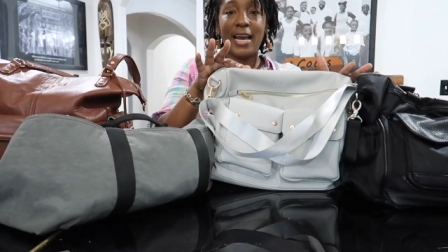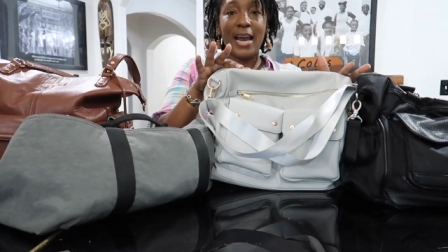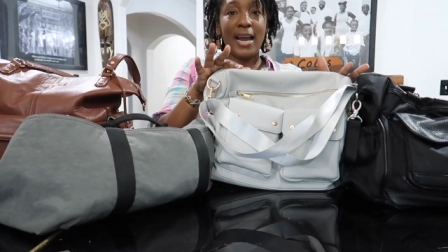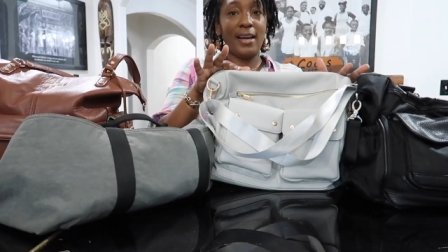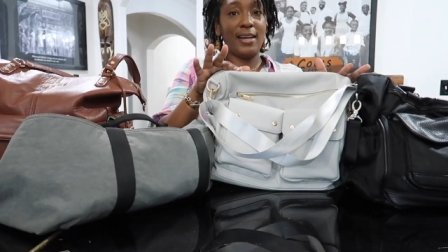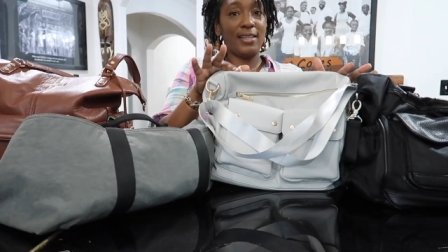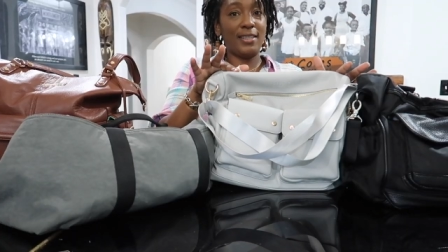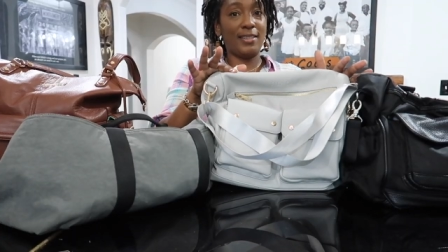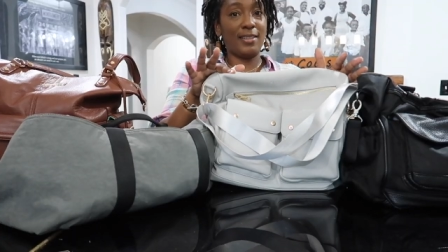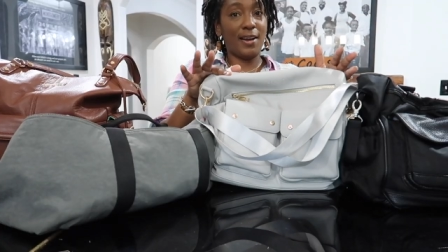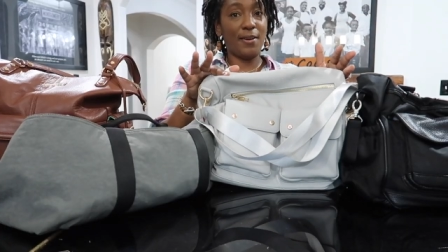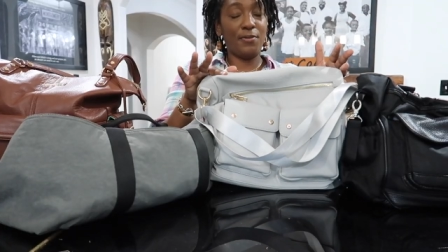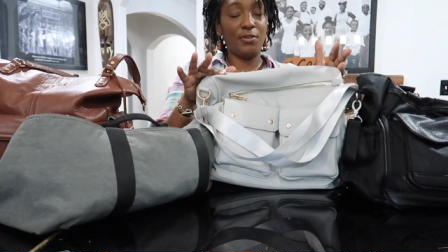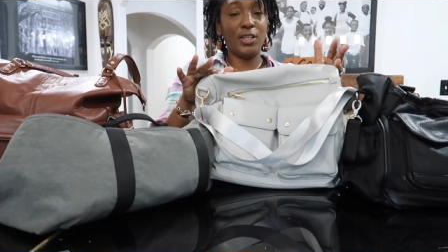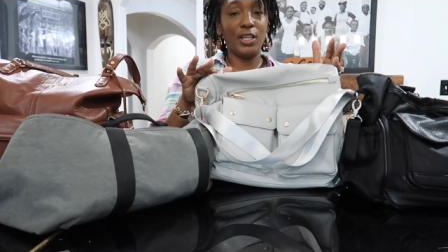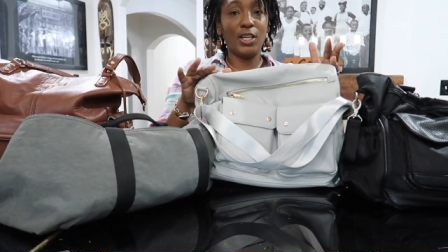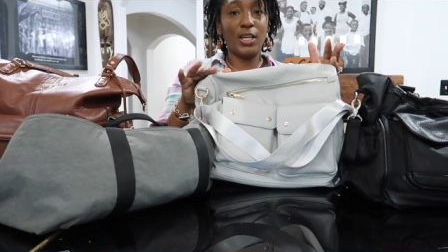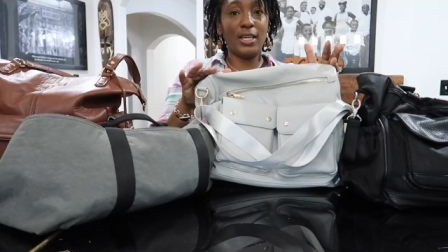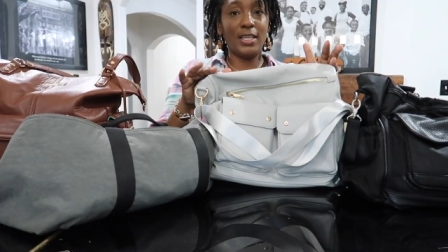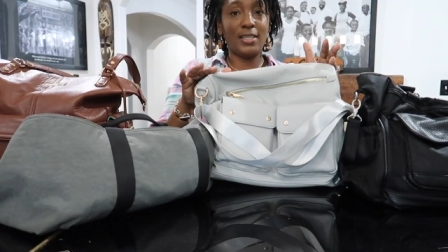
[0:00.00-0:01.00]
Dane is
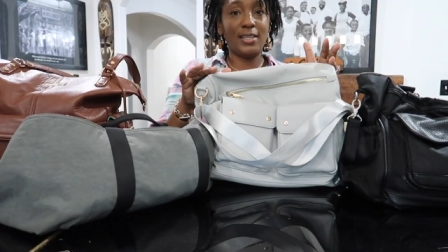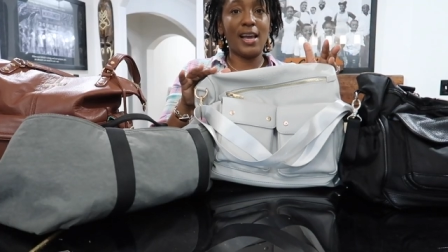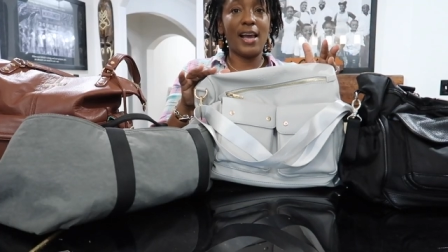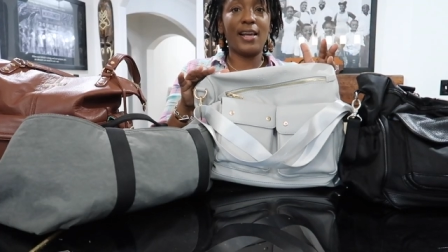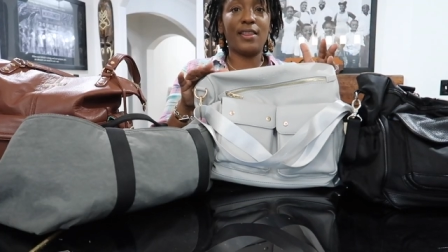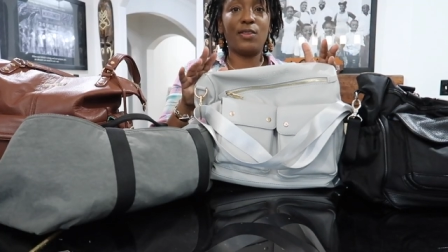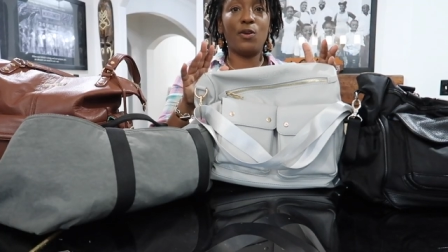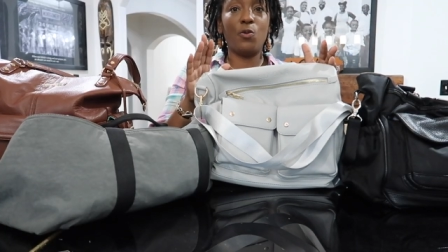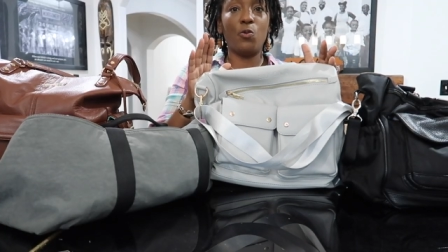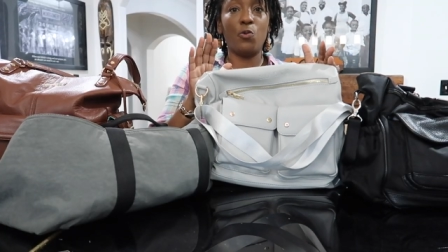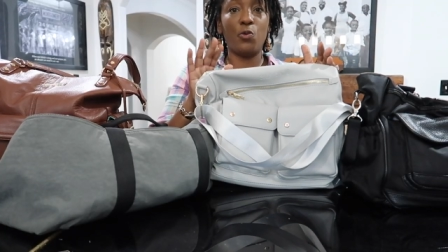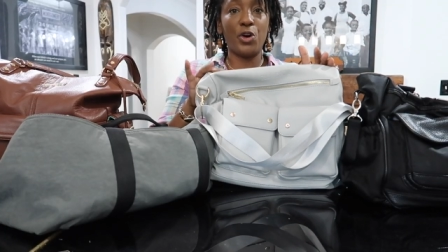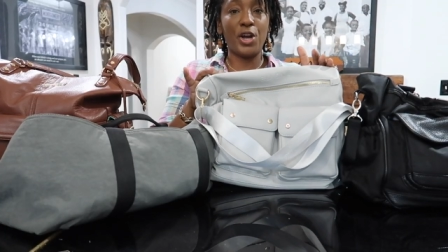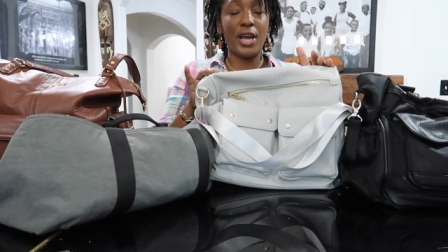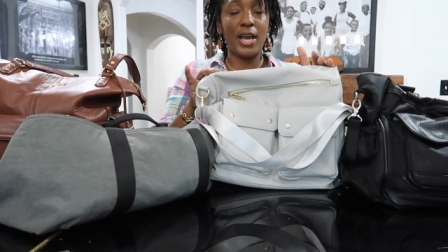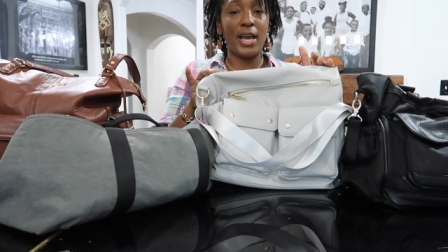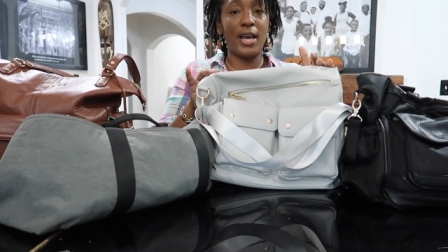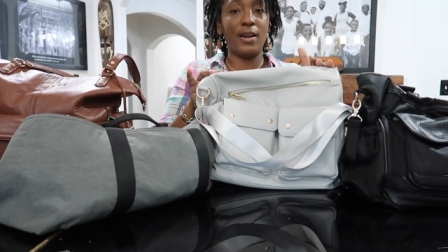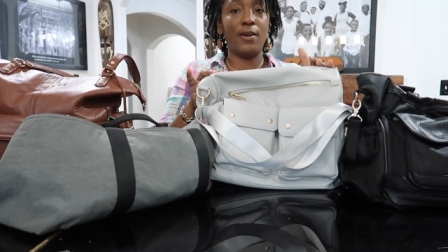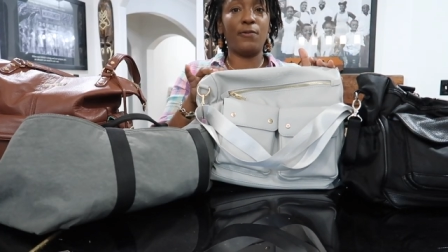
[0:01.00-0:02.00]
definitely gonna take the
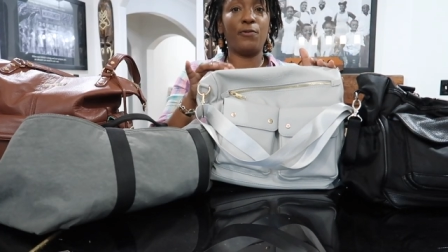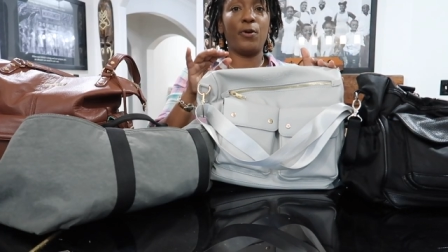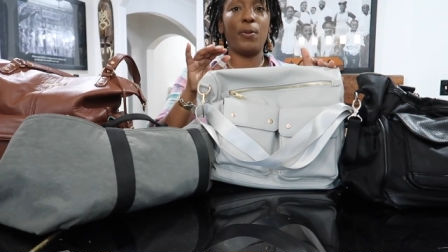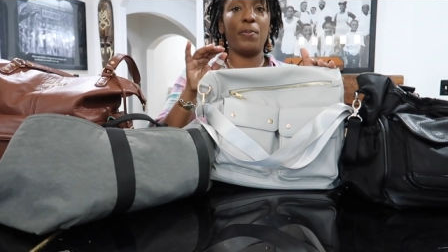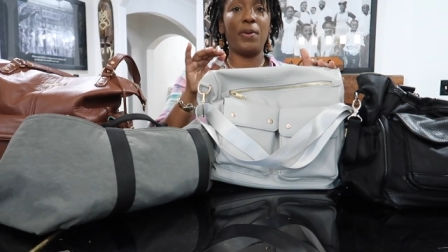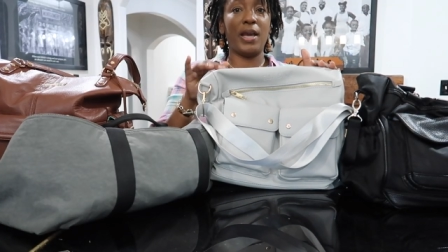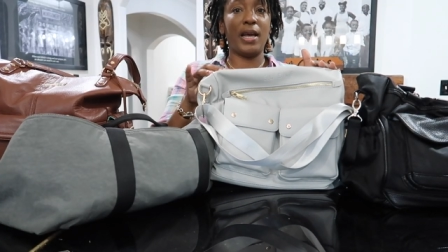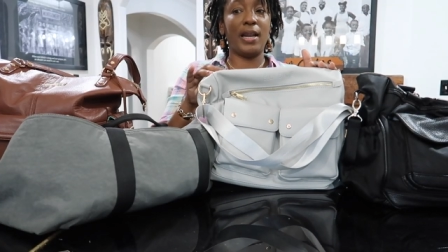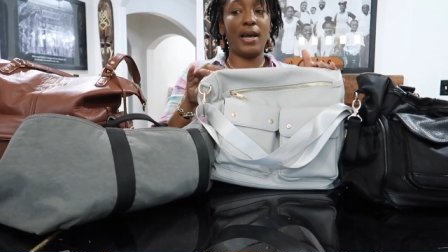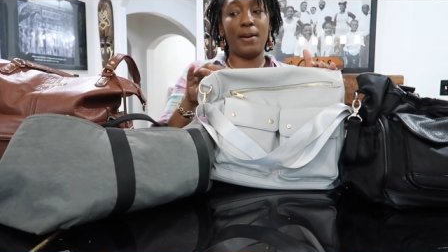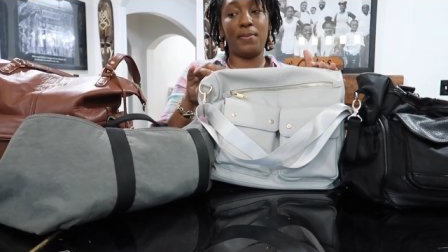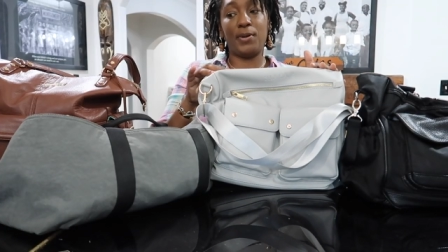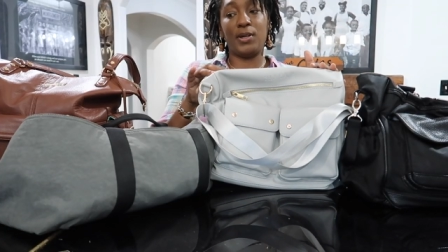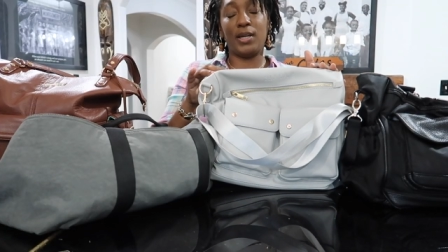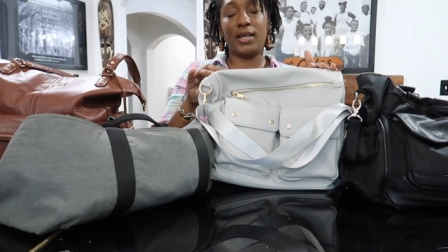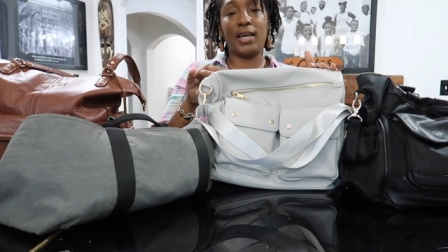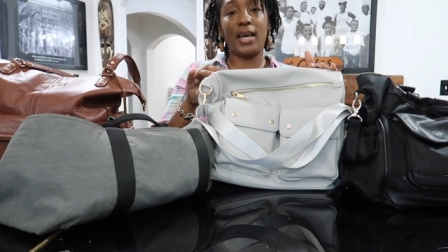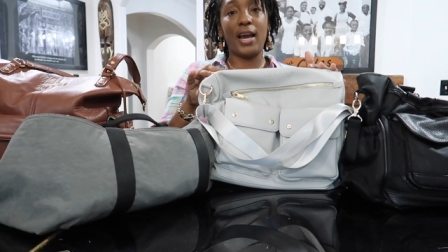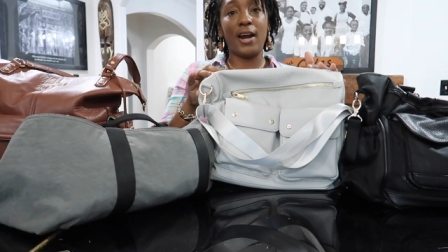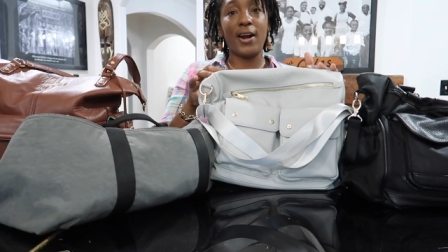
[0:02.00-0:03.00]
win for being able
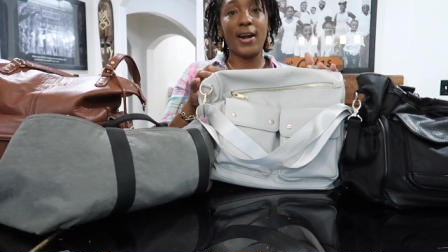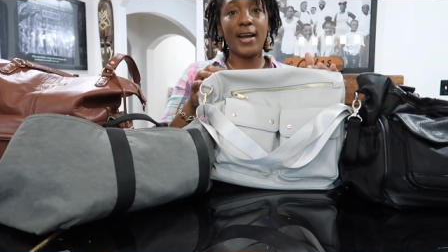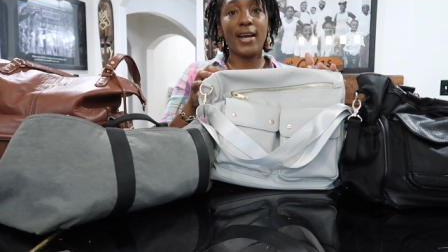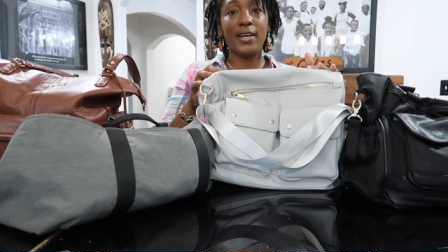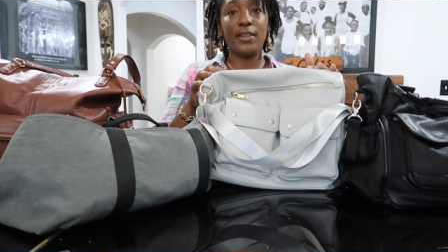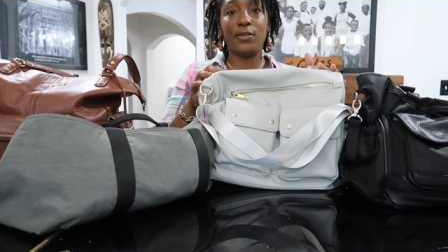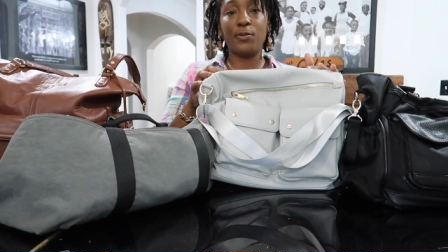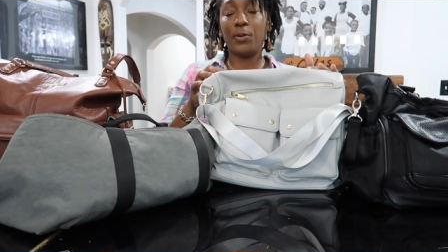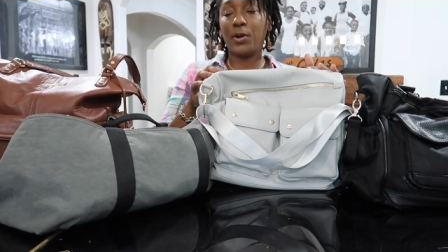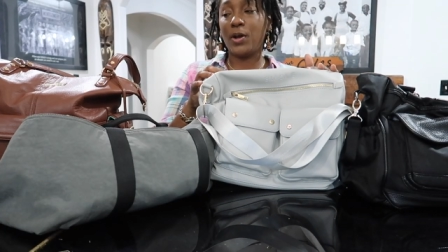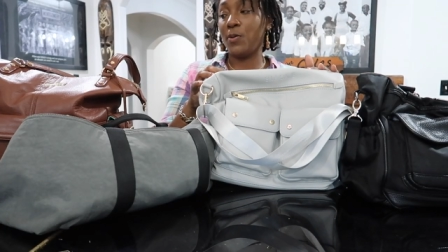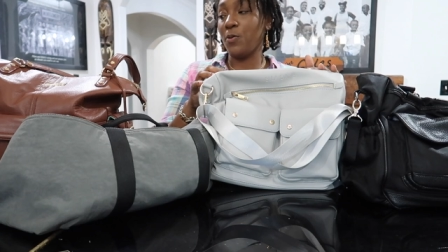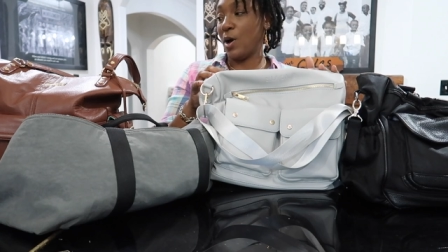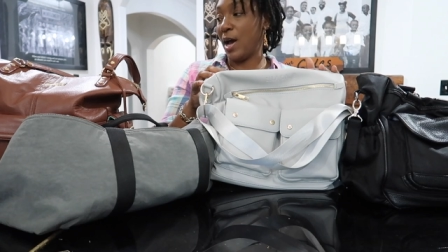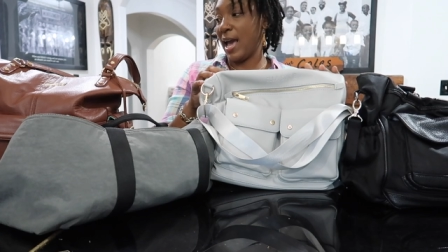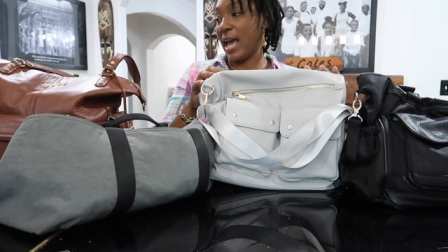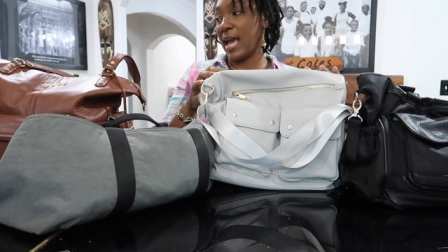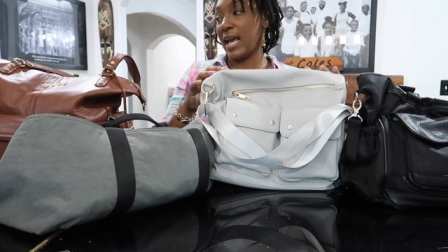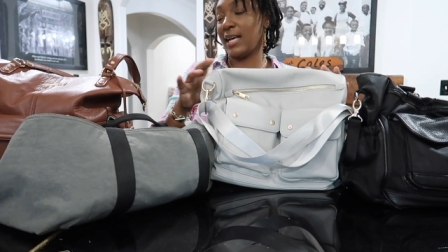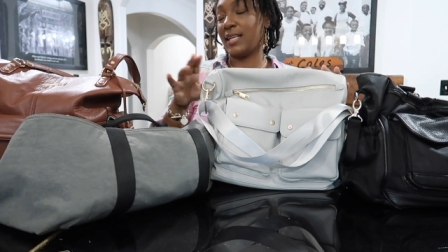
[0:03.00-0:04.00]
to carry it three
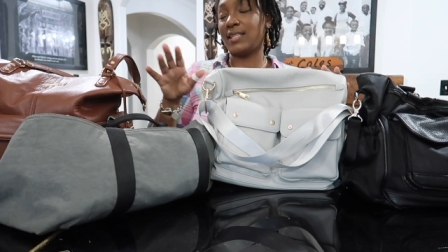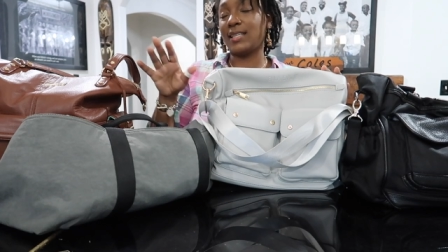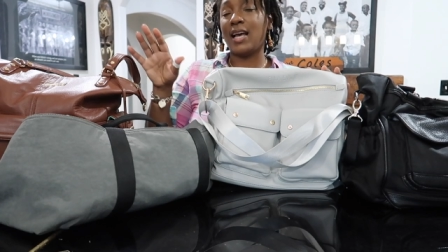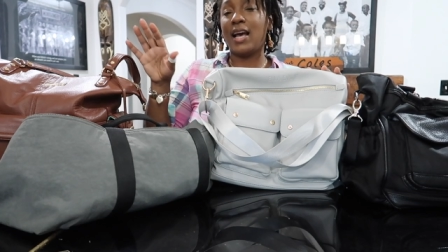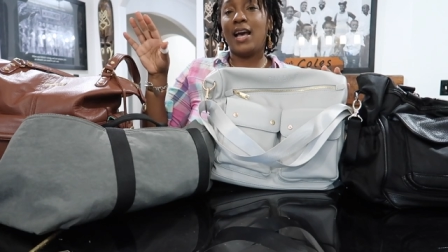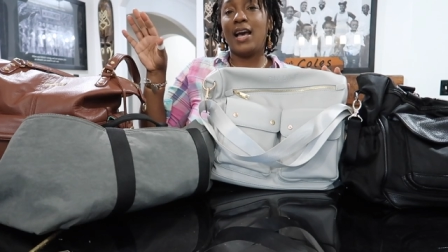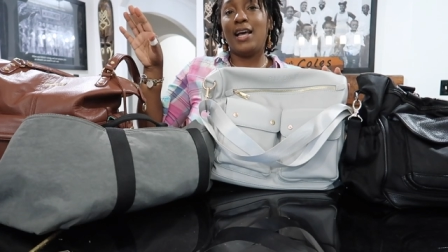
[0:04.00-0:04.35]
ways.